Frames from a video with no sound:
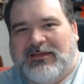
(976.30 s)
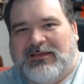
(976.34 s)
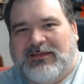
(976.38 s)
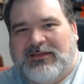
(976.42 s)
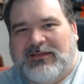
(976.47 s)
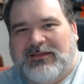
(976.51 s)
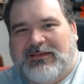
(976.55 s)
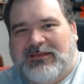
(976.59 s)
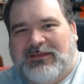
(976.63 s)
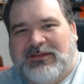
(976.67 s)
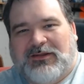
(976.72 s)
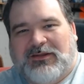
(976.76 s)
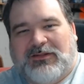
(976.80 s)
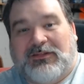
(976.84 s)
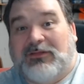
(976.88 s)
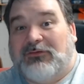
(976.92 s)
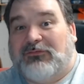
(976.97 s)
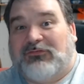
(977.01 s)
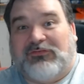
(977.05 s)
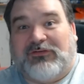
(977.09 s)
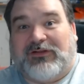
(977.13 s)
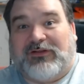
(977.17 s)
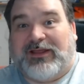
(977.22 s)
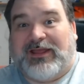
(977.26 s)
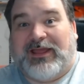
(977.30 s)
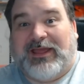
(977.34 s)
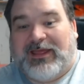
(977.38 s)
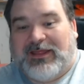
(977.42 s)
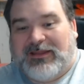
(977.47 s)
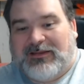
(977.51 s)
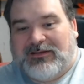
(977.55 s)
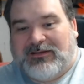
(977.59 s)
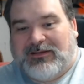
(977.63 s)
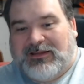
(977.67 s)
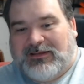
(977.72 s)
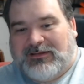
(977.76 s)
they'll forget
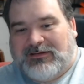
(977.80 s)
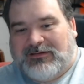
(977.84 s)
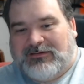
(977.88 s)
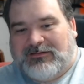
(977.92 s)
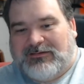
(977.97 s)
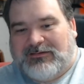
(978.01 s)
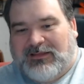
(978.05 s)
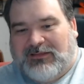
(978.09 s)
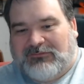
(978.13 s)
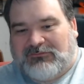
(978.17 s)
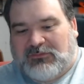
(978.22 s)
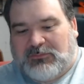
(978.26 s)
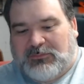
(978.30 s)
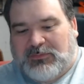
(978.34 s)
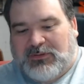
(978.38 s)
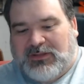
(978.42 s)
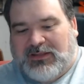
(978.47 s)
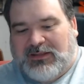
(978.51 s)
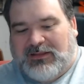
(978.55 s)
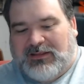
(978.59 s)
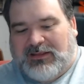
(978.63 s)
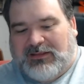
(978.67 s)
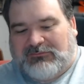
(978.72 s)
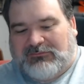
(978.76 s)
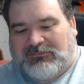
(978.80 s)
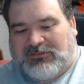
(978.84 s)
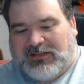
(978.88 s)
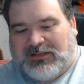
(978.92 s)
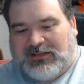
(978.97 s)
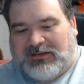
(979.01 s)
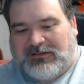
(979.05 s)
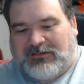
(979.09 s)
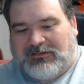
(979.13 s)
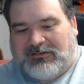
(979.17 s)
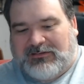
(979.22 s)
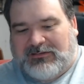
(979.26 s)
and have to
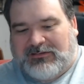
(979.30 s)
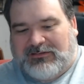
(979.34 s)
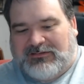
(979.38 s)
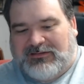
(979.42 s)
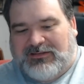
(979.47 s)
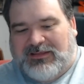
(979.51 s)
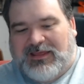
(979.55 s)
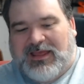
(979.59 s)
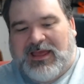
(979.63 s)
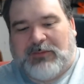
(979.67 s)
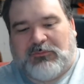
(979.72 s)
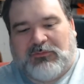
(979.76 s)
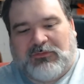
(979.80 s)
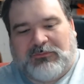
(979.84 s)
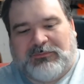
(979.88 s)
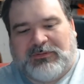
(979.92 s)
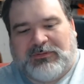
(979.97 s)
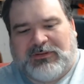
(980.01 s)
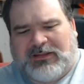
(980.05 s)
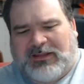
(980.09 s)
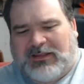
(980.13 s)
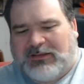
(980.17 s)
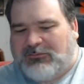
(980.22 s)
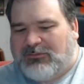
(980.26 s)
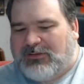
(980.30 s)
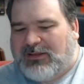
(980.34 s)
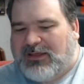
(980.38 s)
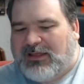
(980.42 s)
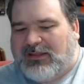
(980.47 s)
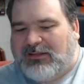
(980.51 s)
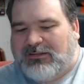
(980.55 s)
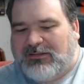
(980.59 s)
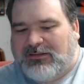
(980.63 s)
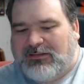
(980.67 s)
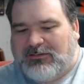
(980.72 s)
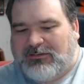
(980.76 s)
get the DM will be like,
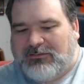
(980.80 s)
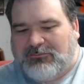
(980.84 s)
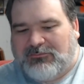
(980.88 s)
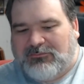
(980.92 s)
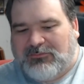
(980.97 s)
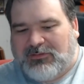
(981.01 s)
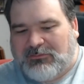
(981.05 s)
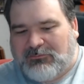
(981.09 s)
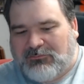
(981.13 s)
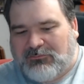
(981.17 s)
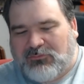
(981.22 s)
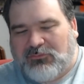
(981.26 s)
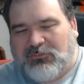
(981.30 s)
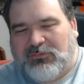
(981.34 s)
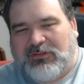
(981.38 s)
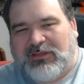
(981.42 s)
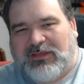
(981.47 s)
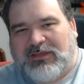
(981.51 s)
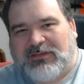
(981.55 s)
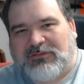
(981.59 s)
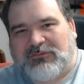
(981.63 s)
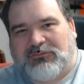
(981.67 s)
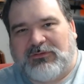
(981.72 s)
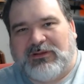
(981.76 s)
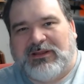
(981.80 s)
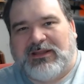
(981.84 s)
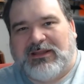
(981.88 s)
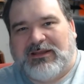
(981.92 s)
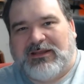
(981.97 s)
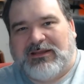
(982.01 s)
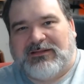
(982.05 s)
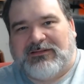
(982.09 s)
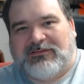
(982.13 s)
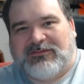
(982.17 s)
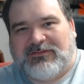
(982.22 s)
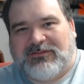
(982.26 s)
well, the rule as
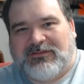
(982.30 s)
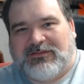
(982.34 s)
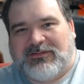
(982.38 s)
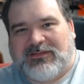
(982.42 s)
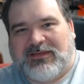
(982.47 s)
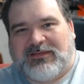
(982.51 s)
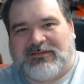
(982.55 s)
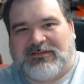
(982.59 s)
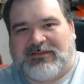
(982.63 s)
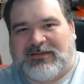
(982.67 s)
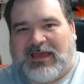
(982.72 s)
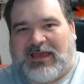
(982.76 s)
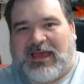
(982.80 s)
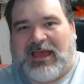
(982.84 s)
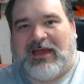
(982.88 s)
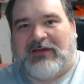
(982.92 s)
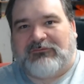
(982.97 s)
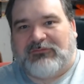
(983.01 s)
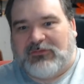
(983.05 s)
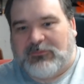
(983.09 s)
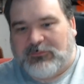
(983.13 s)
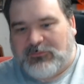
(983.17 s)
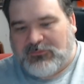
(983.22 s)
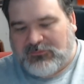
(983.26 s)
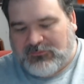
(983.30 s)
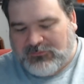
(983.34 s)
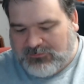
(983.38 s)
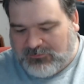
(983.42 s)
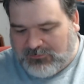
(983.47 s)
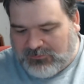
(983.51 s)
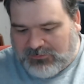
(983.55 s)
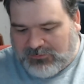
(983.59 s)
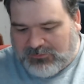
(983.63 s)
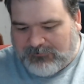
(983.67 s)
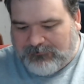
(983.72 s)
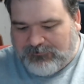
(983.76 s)
written, it says half your movement.
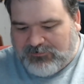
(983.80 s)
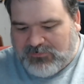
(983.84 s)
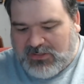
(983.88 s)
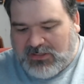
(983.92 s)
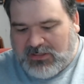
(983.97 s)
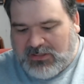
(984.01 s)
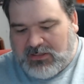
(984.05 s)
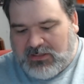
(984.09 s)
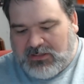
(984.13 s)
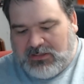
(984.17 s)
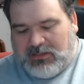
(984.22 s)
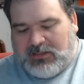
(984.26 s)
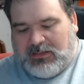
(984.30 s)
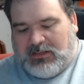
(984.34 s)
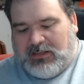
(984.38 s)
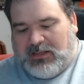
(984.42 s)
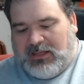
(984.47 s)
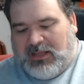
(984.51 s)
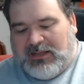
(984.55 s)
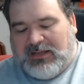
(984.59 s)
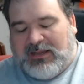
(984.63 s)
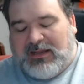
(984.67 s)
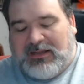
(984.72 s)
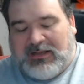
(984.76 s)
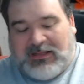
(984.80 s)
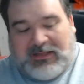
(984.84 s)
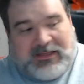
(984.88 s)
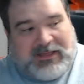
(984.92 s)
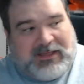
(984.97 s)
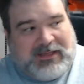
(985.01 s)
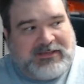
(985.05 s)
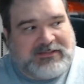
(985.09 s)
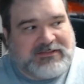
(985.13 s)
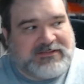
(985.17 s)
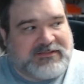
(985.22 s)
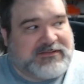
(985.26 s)
Well, in any
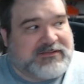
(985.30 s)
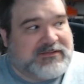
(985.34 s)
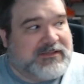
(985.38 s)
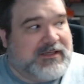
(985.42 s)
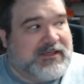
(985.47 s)
case,